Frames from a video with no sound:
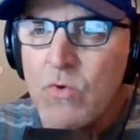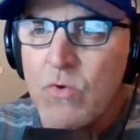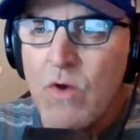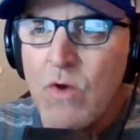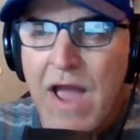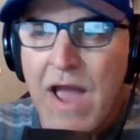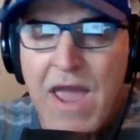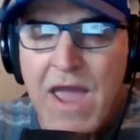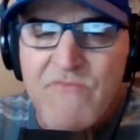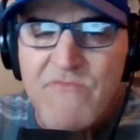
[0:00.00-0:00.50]

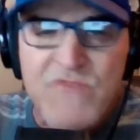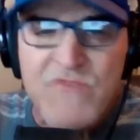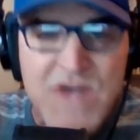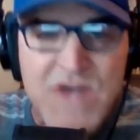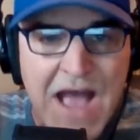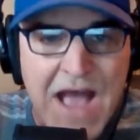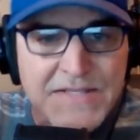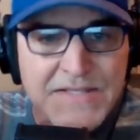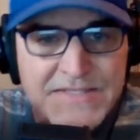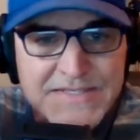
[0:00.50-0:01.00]
have
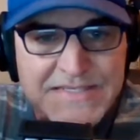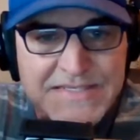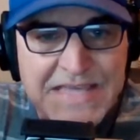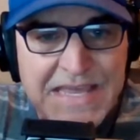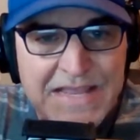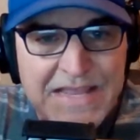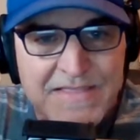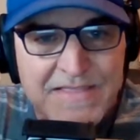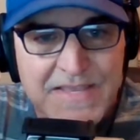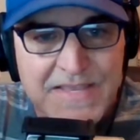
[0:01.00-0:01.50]
not
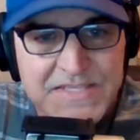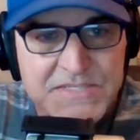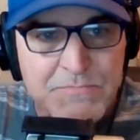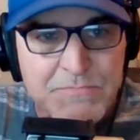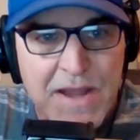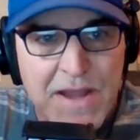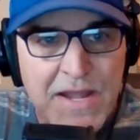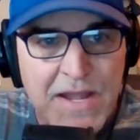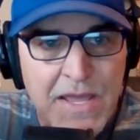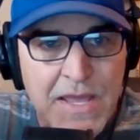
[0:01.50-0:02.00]
seen this
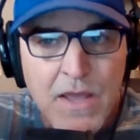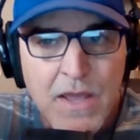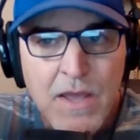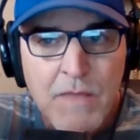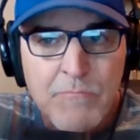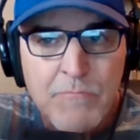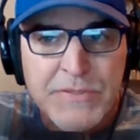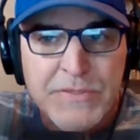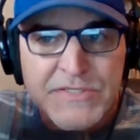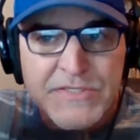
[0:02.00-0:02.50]
many
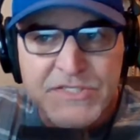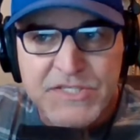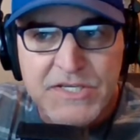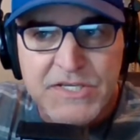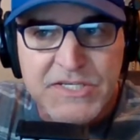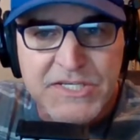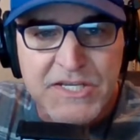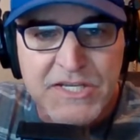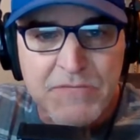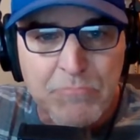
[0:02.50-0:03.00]

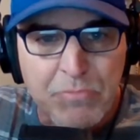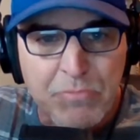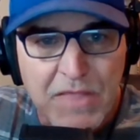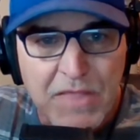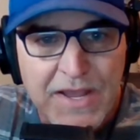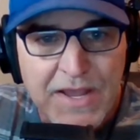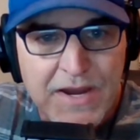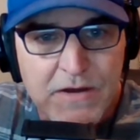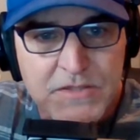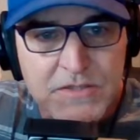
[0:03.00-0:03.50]
position
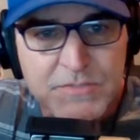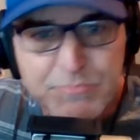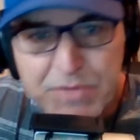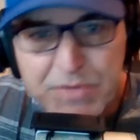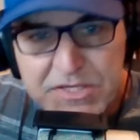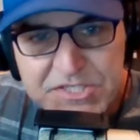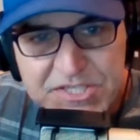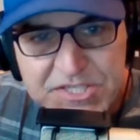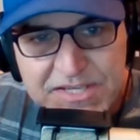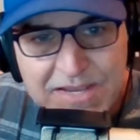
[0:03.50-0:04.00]
players
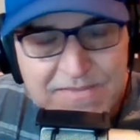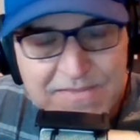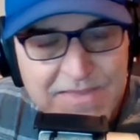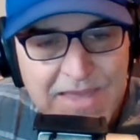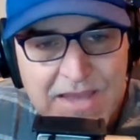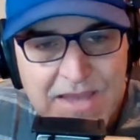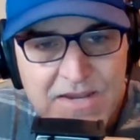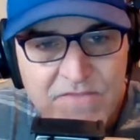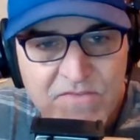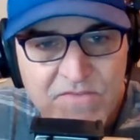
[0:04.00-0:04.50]
pitching at
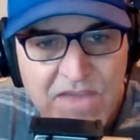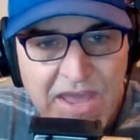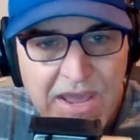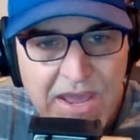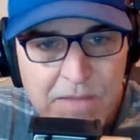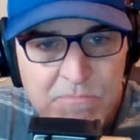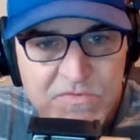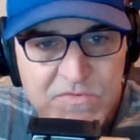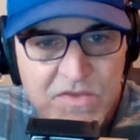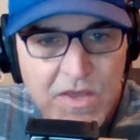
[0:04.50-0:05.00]
the end of
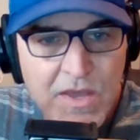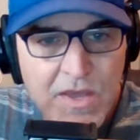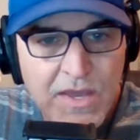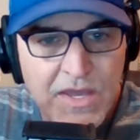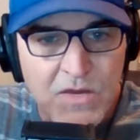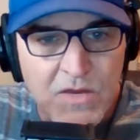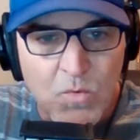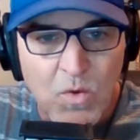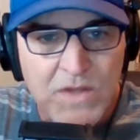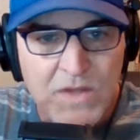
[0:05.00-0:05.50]
games
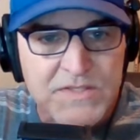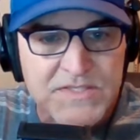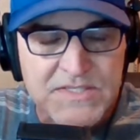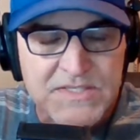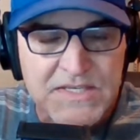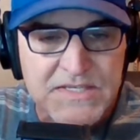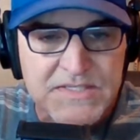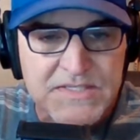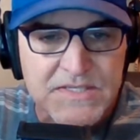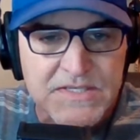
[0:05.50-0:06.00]
in one
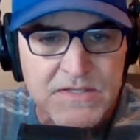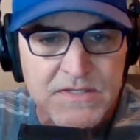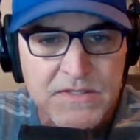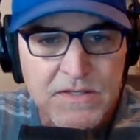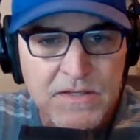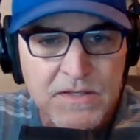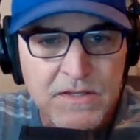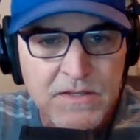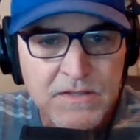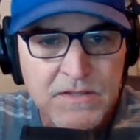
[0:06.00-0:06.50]
season
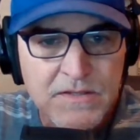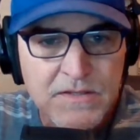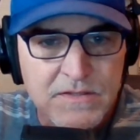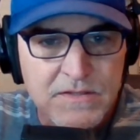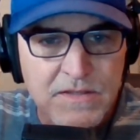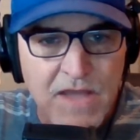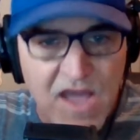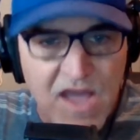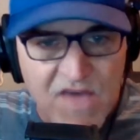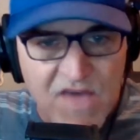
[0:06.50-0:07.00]

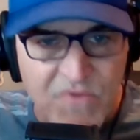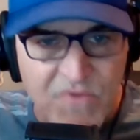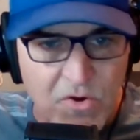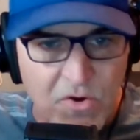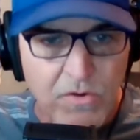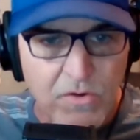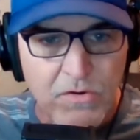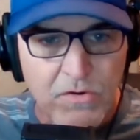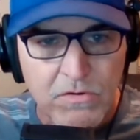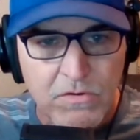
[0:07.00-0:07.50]

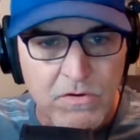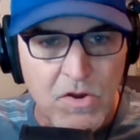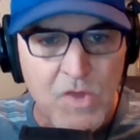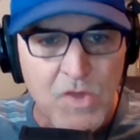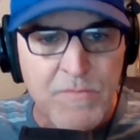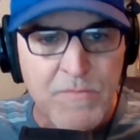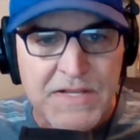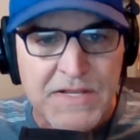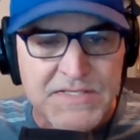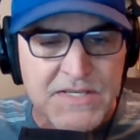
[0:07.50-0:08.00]
ever. I
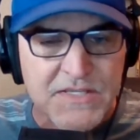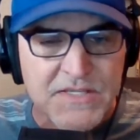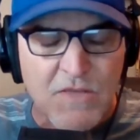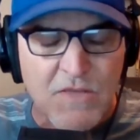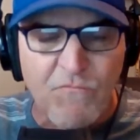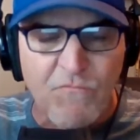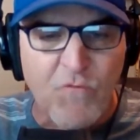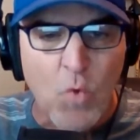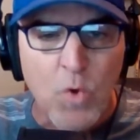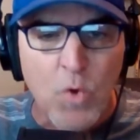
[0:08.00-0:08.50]
mean, it's like the
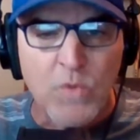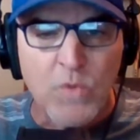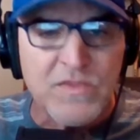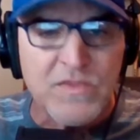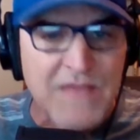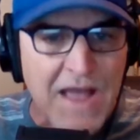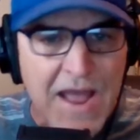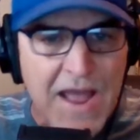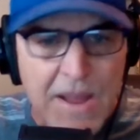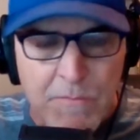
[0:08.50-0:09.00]
4th
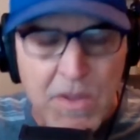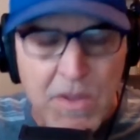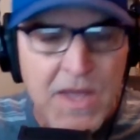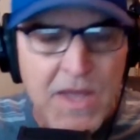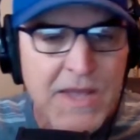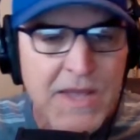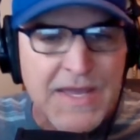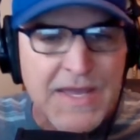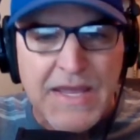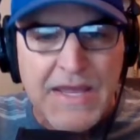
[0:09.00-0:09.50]
time
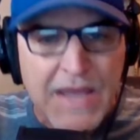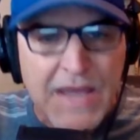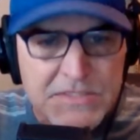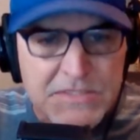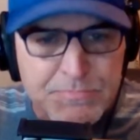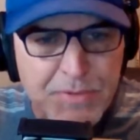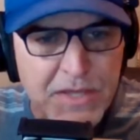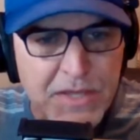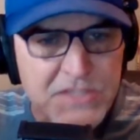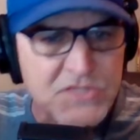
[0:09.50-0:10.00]

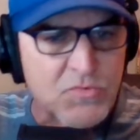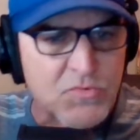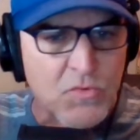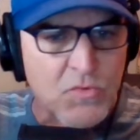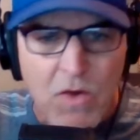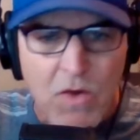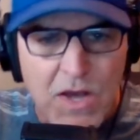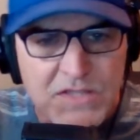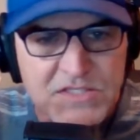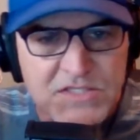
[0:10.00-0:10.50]
Kike's pitched.
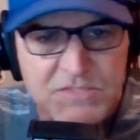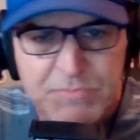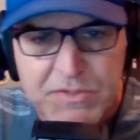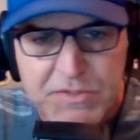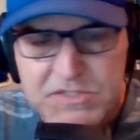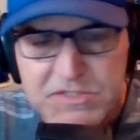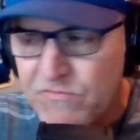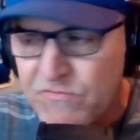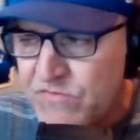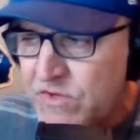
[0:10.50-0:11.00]
Rojas has
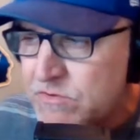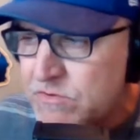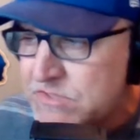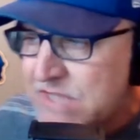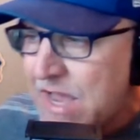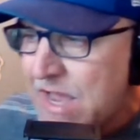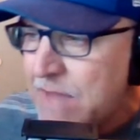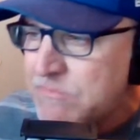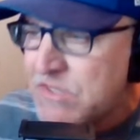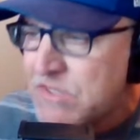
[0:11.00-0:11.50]
pitched a few
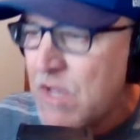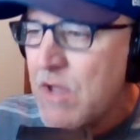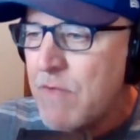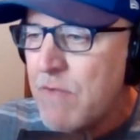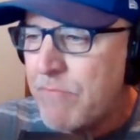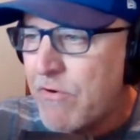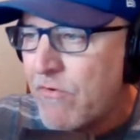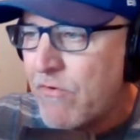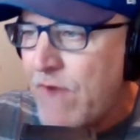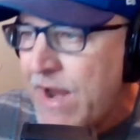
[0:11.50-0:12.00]
times.
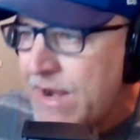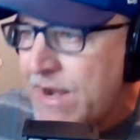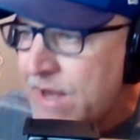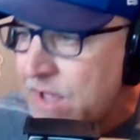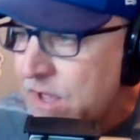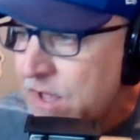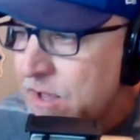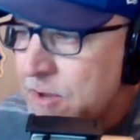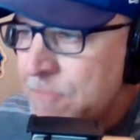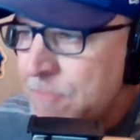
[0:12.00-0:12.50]

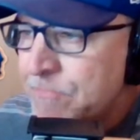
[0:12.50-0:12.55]
Pareda